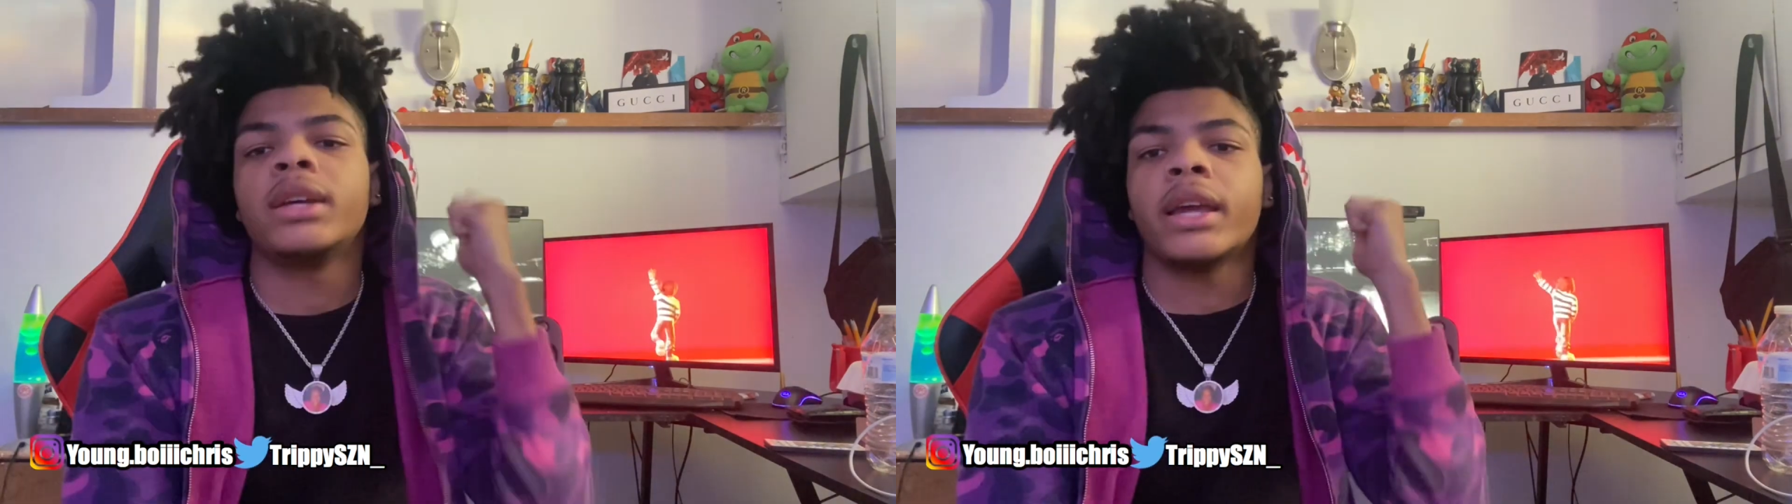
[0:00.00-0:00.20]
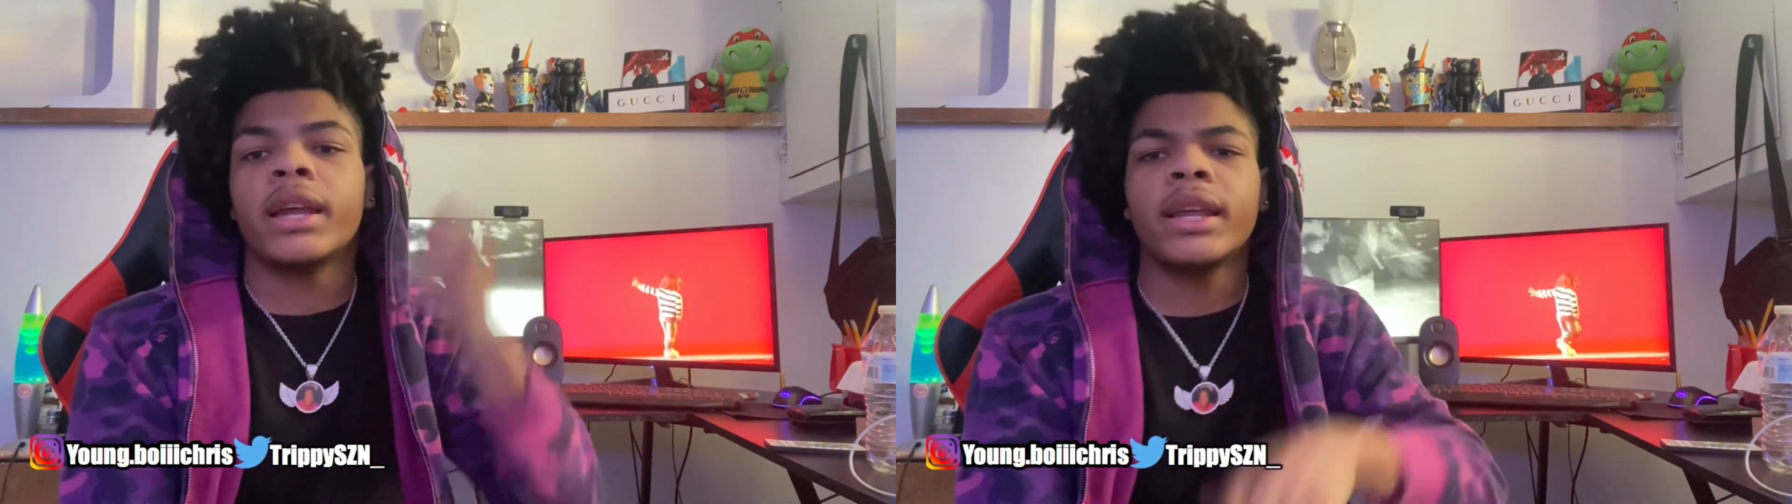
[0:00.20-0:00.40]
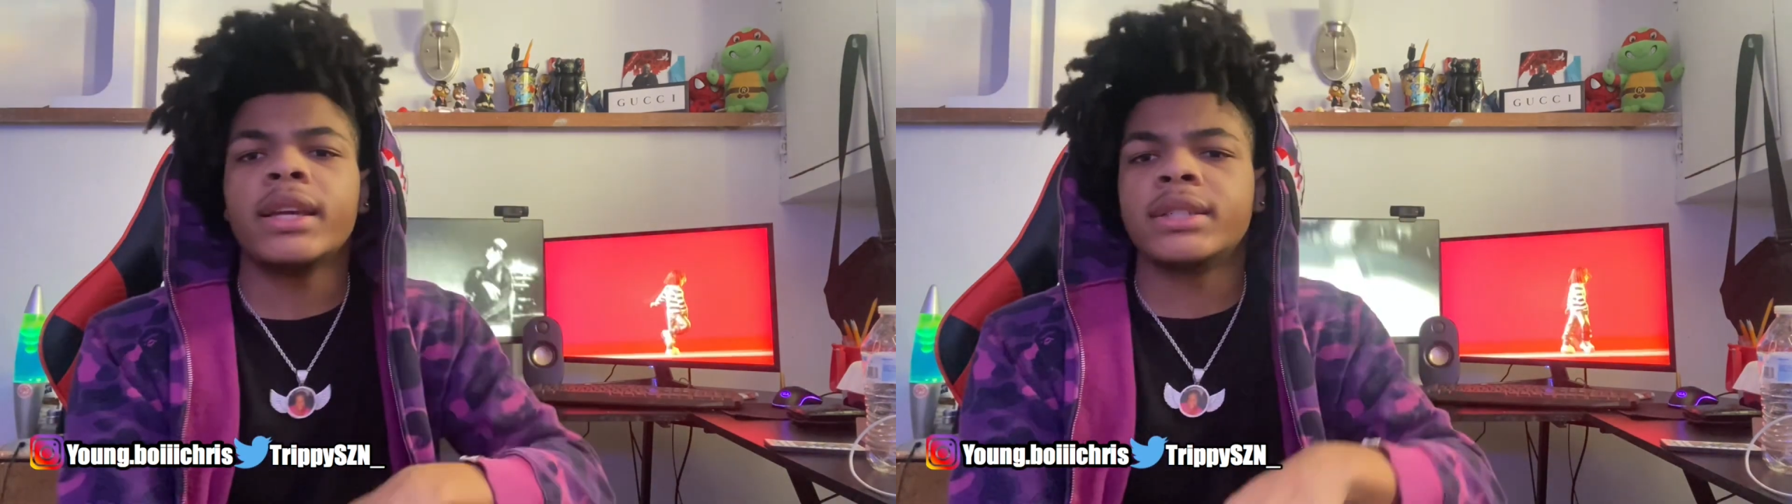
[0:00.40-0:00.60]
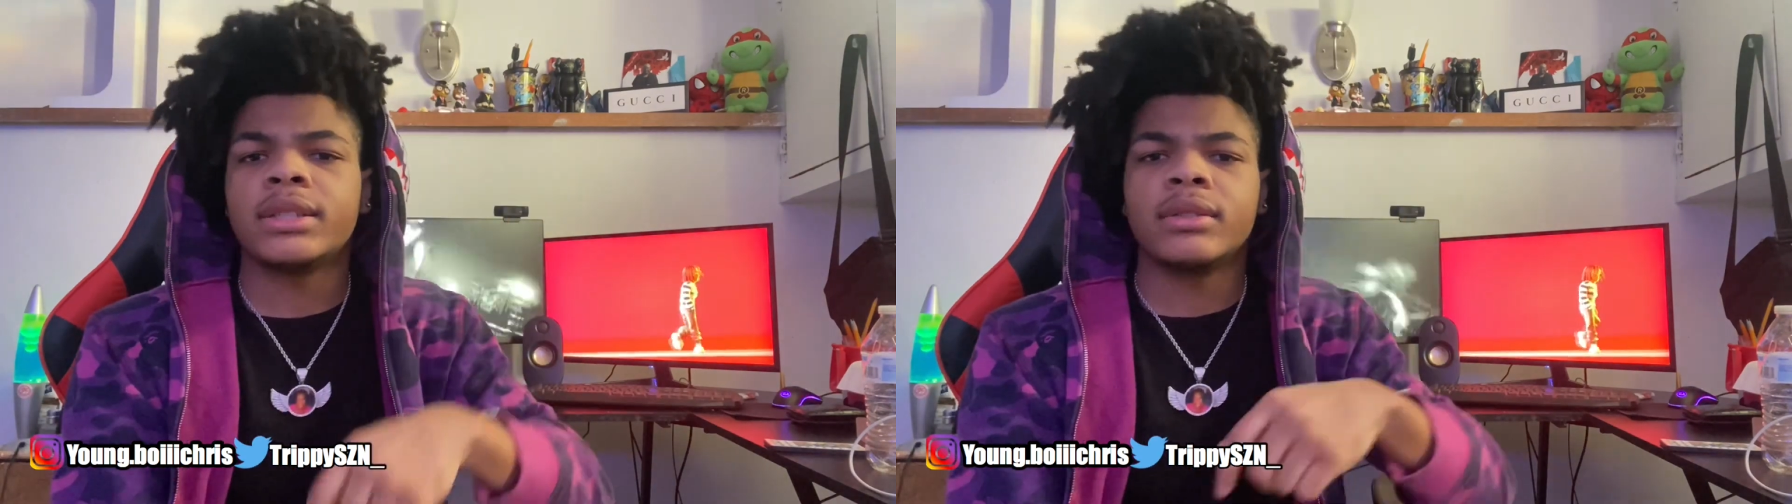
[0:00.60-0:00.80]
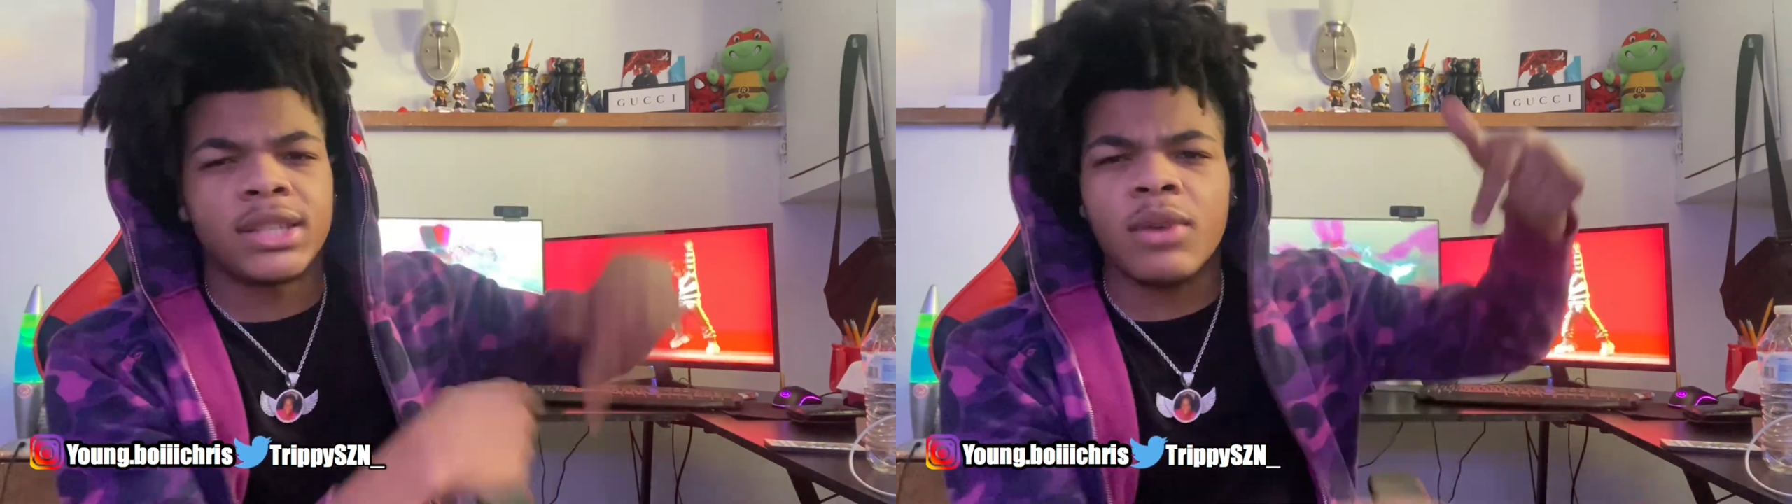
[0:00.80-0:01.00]
It is
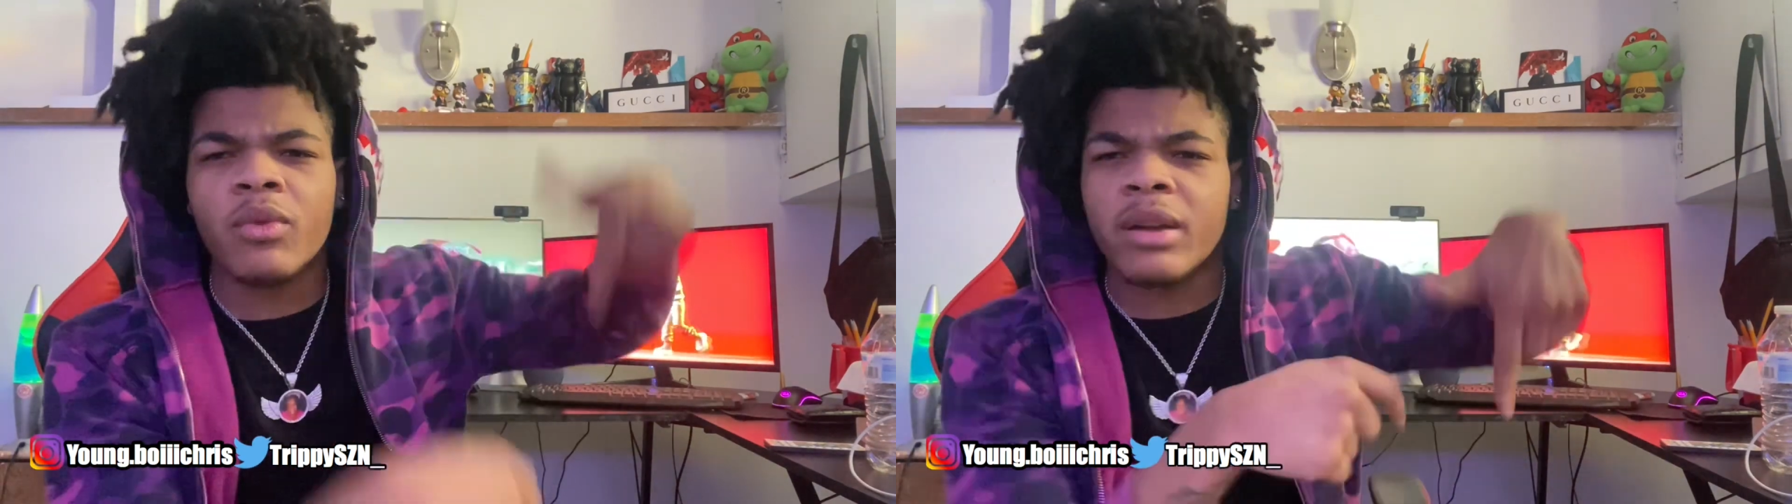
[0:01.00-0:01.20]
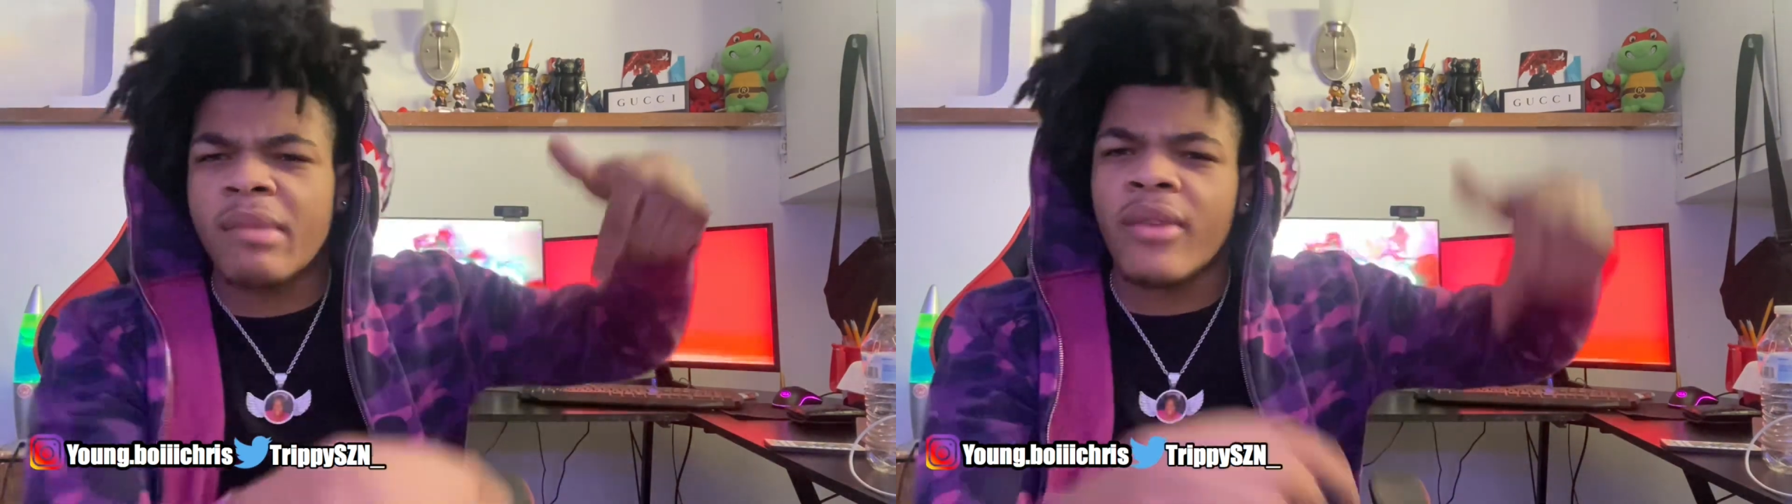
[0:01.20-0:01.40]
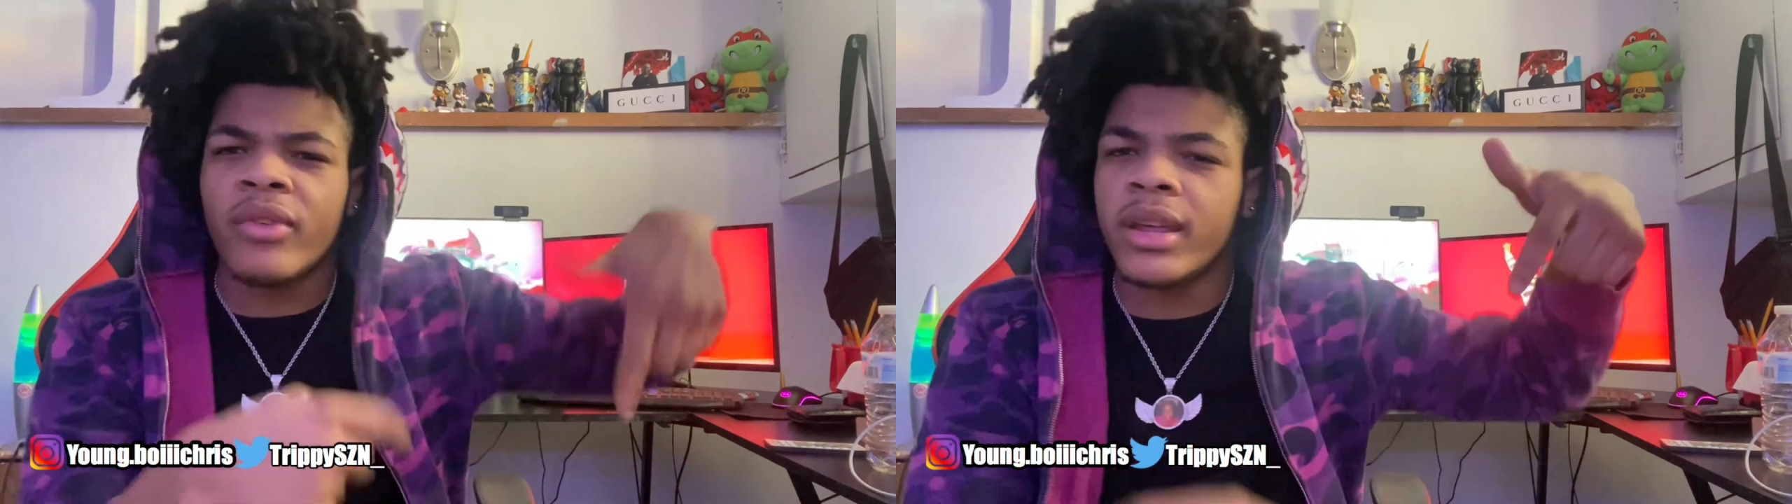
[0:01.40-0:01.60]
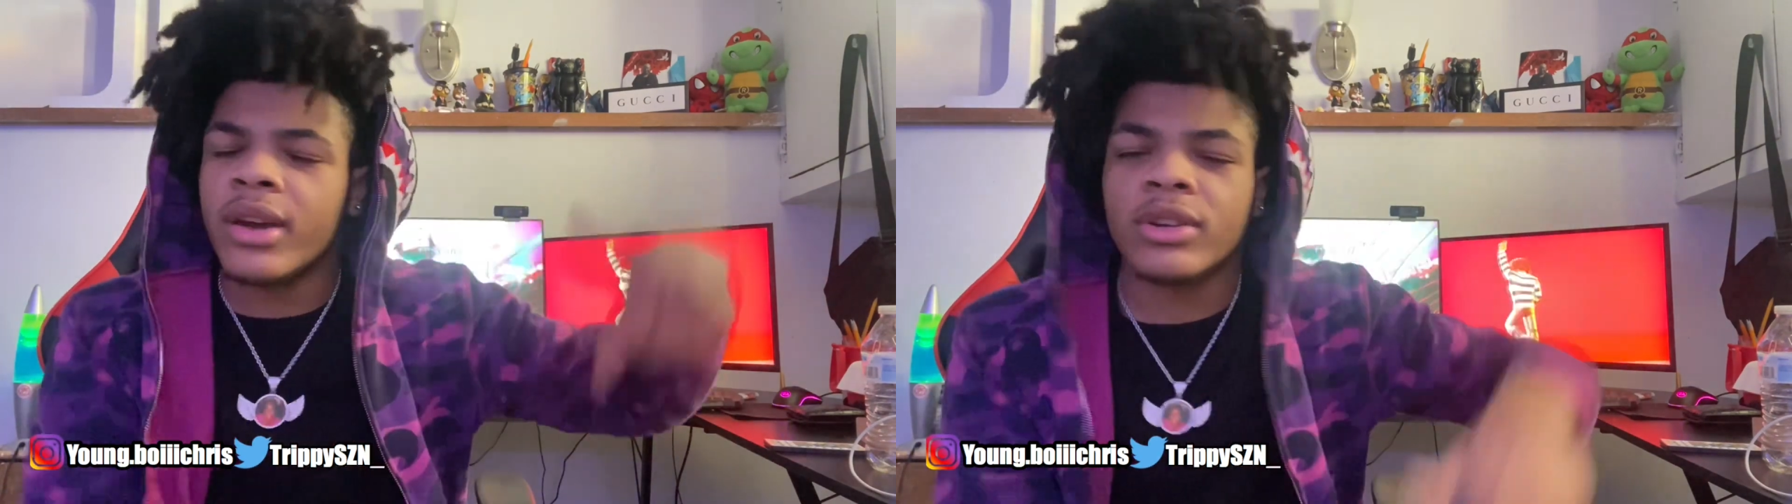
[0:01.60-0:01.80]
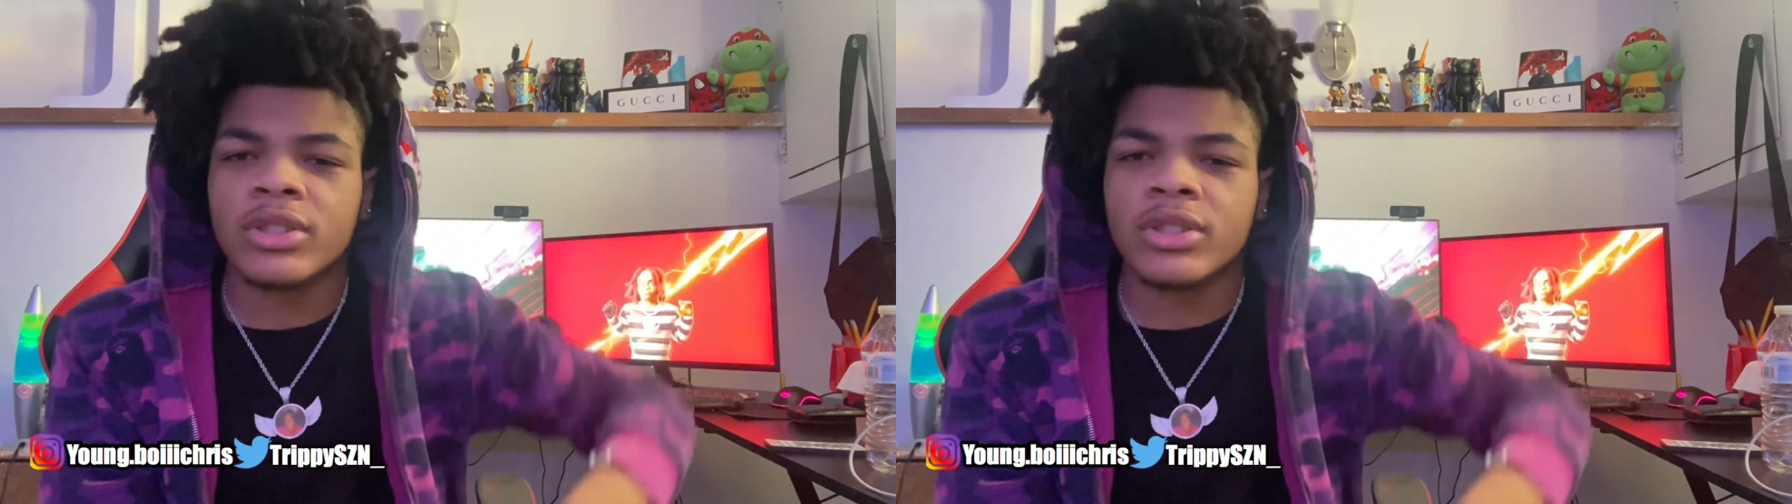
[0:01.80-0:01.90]
somewhere in my videos.